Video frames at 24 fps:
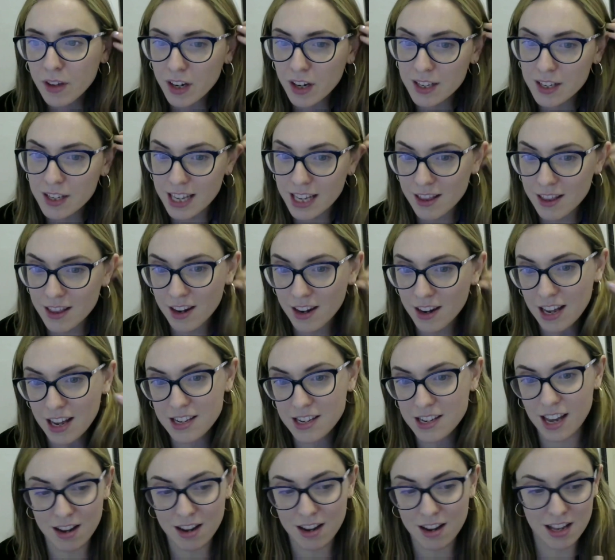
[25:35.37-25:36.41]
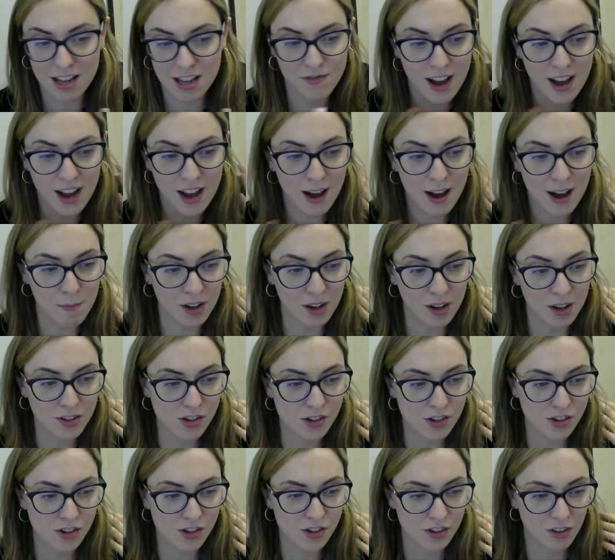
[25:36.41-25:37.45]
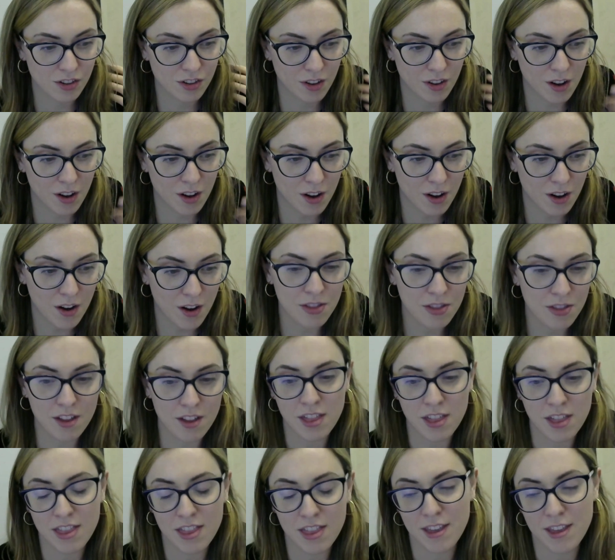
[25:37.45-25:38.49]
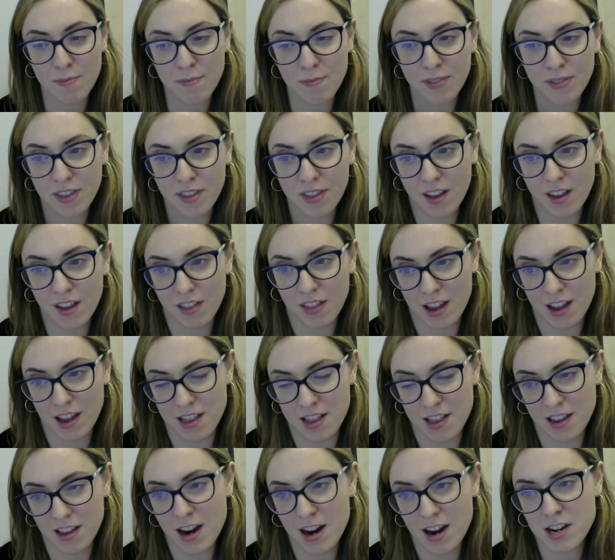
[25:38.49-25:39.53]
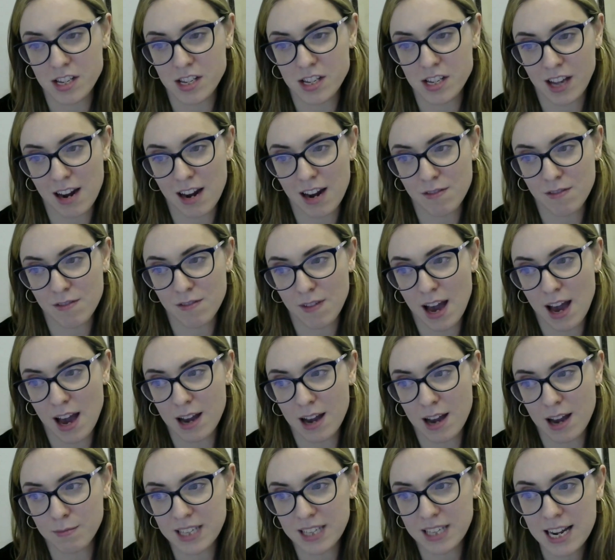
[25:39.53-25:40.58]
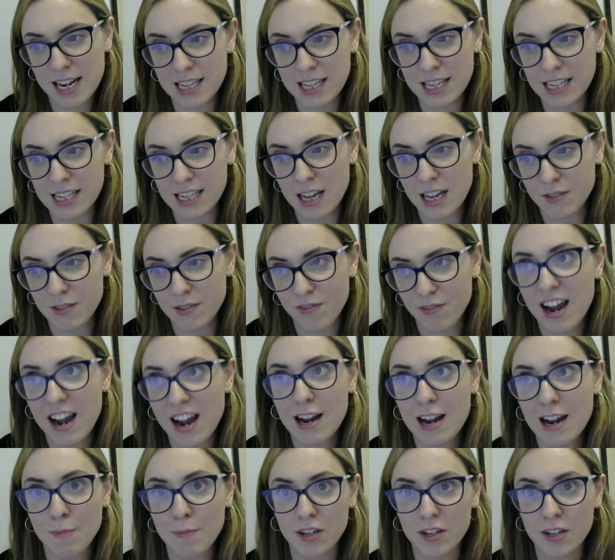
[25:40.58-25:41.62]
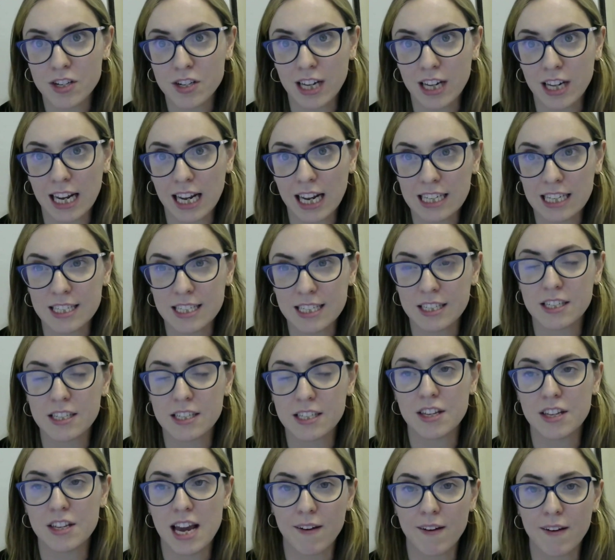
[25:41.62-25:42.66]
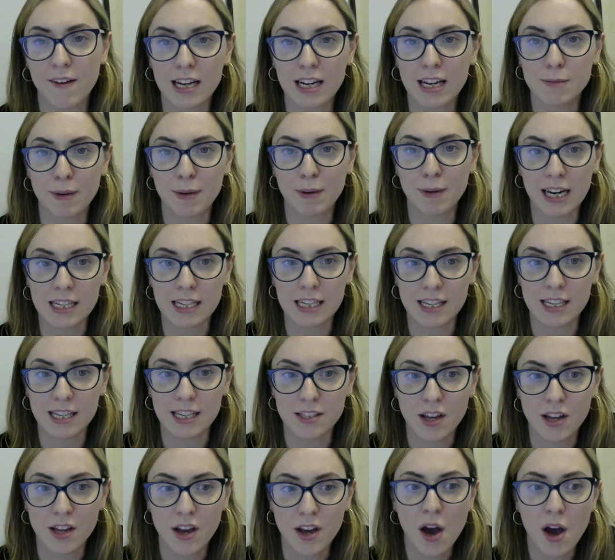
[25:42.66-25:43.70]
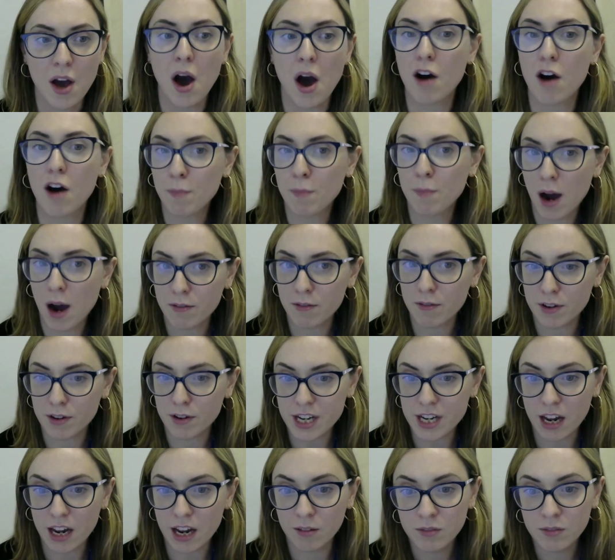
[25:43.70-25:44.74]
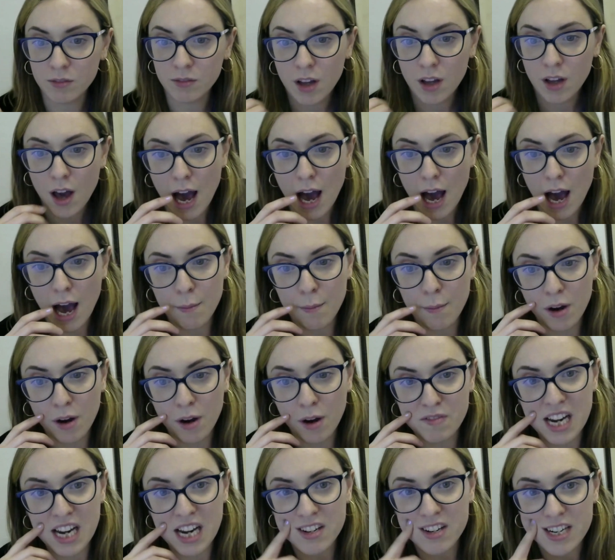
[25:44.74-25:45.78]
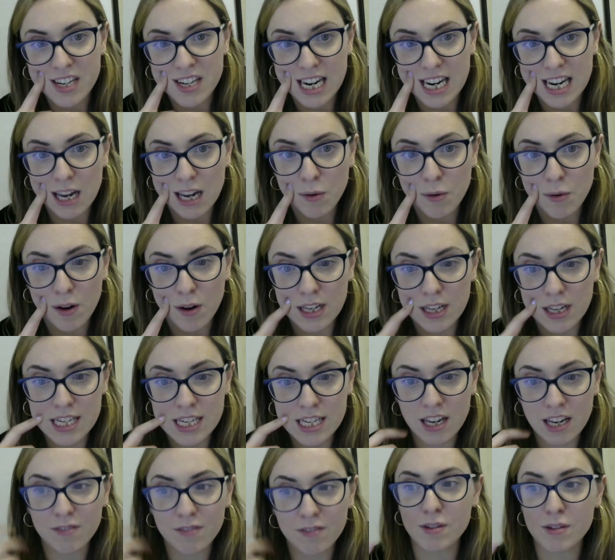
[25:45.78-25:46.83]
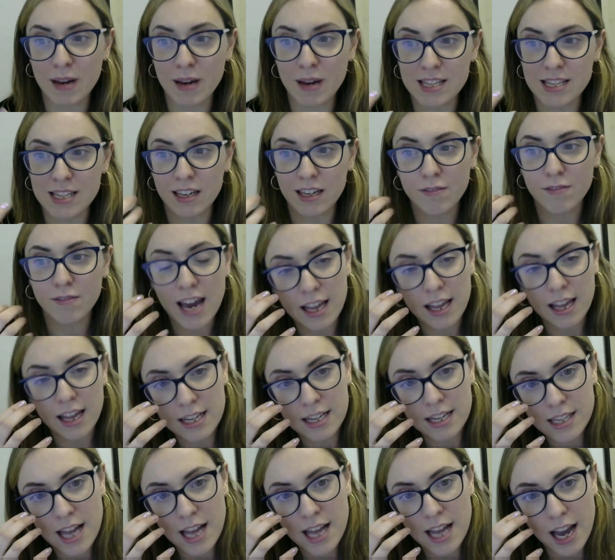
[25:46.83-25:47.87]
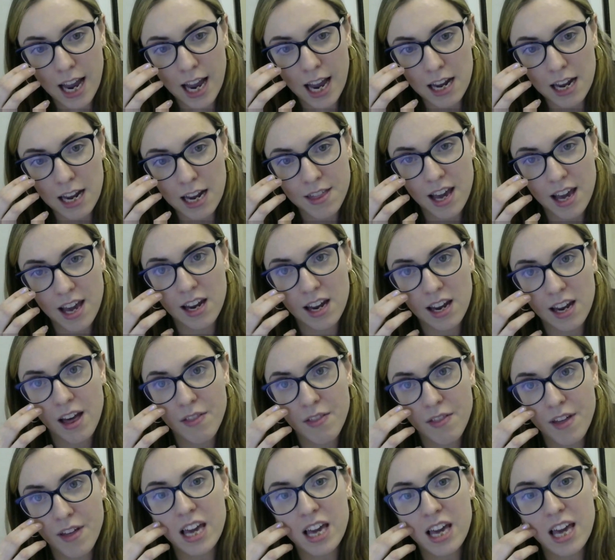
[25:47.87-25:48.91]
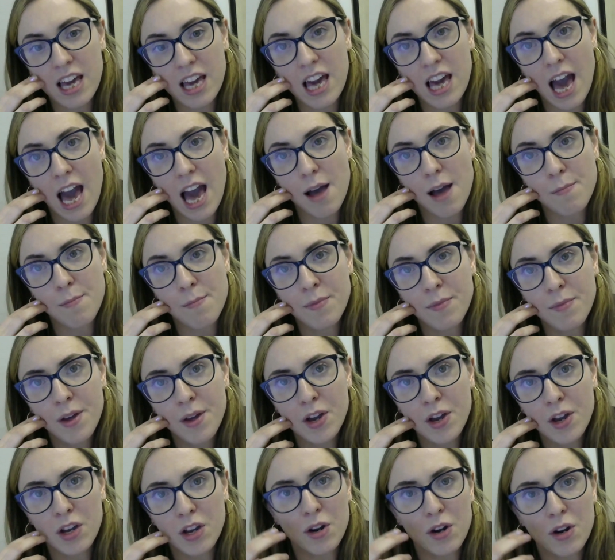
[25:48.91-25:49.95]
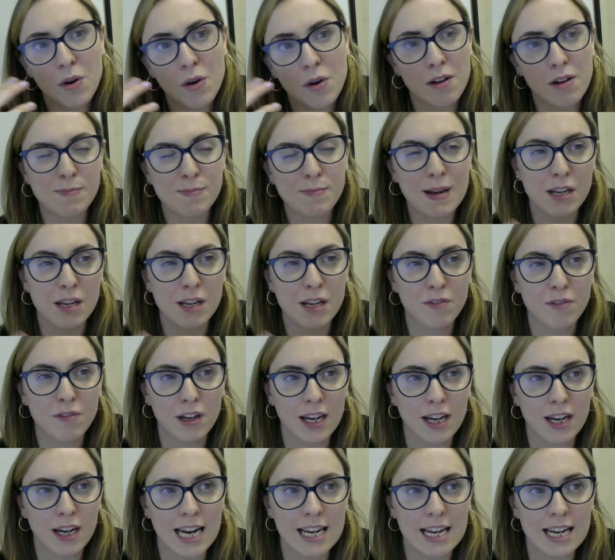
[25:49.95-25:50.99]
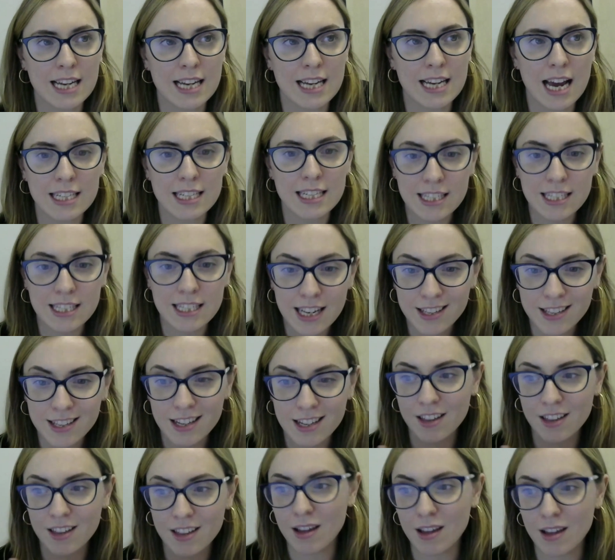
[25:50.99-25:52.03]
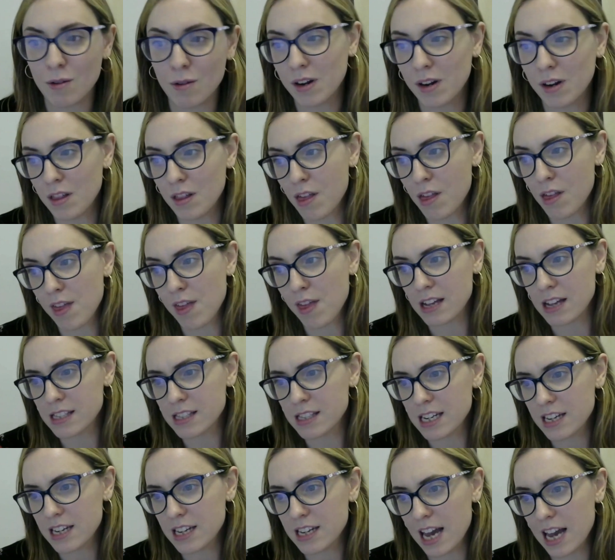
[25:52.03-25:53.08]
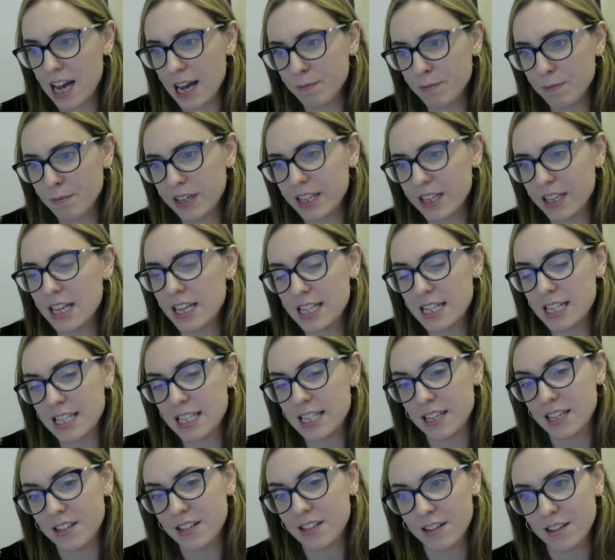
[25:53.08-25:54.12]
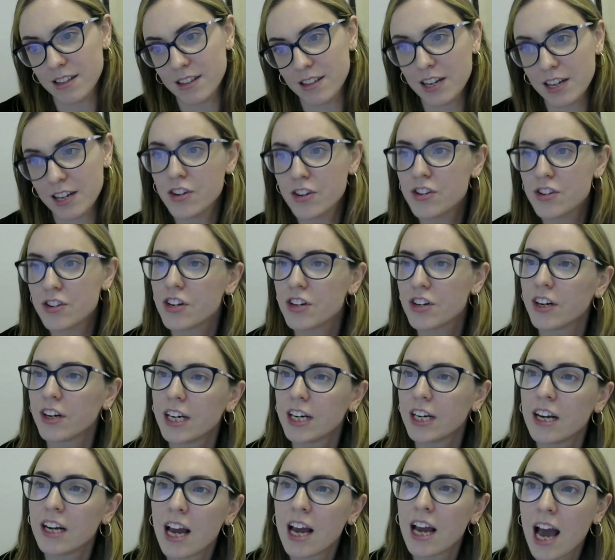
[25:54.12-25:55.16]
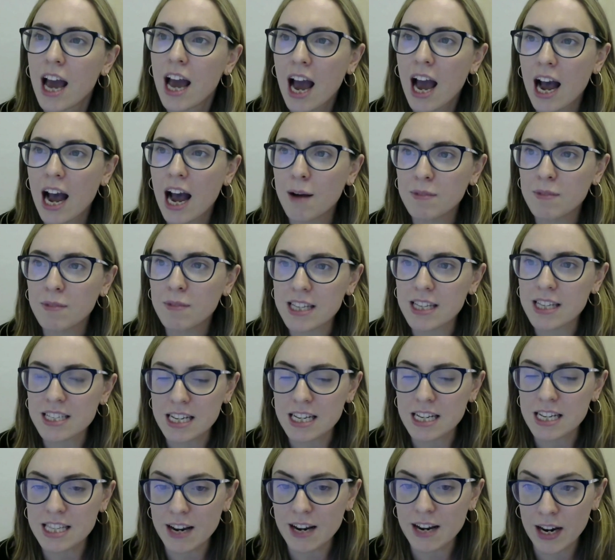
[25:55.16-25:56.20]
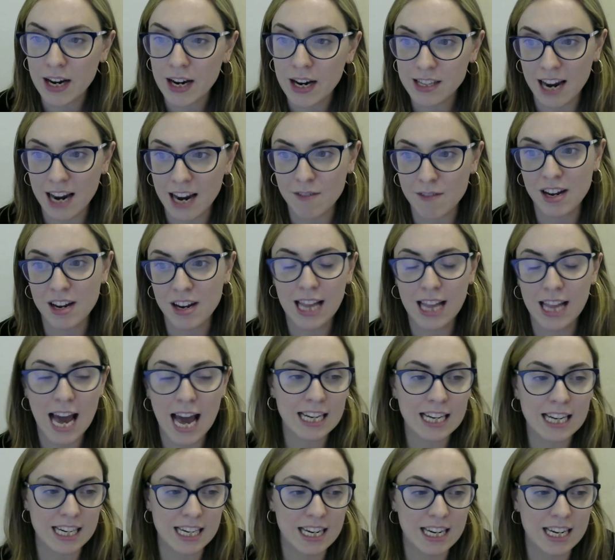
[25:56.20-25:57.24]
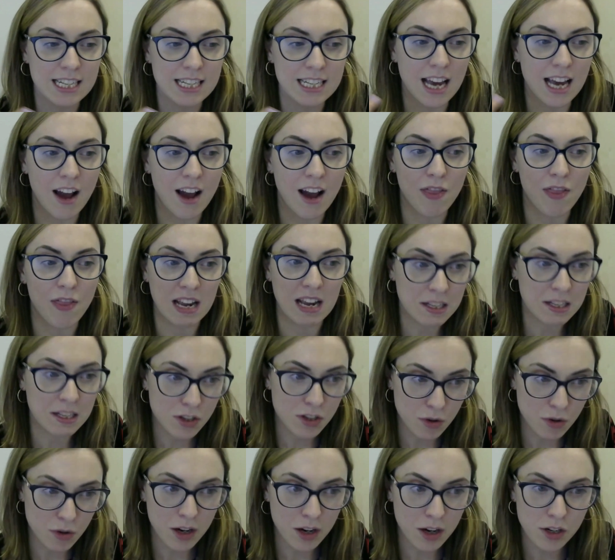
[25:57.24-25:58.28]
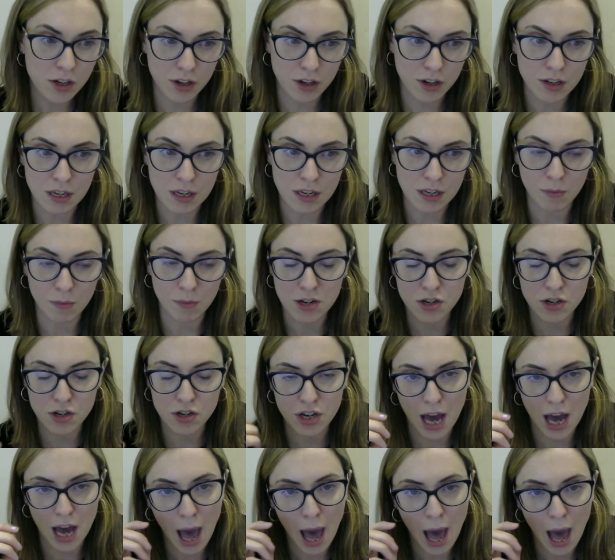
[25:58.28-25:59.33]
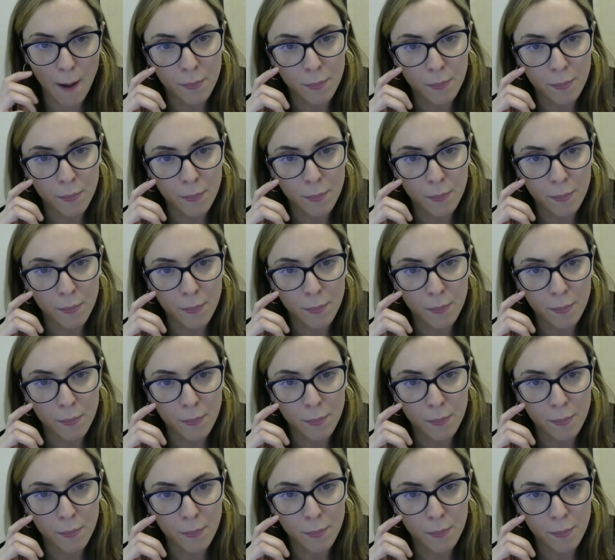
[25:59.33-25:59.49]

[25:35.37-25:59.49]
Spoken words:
you can see that it is very much on the in the largest kind of sense. It's very much linked to their experiences of poverty, of gendered inequality, of domestic violence, and that kind of thing. And I think, especially if we're looking at desistance, I think one of the things that the desistance literature and desistance theory is kind of neglected is these structures in which